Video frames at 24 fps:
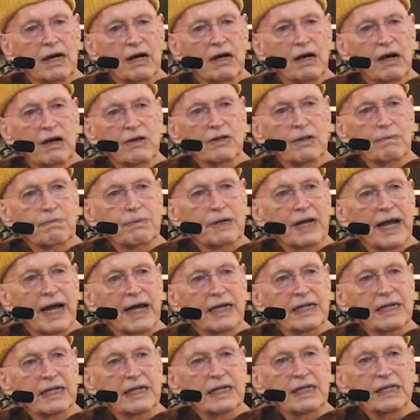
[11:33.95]
on the
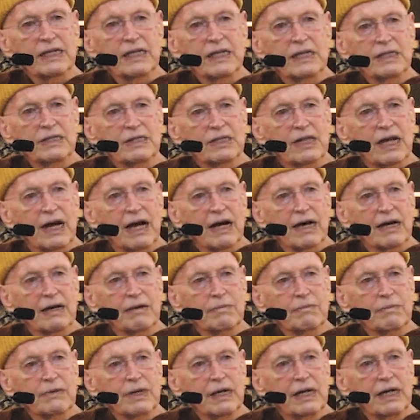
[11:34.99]
planet at this
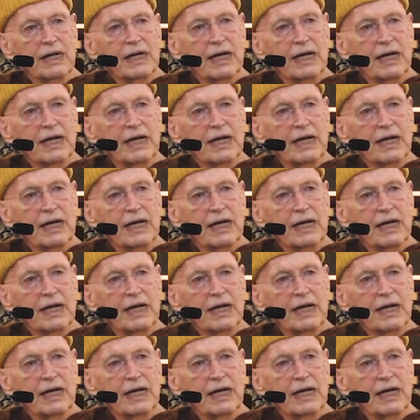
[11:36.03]
time,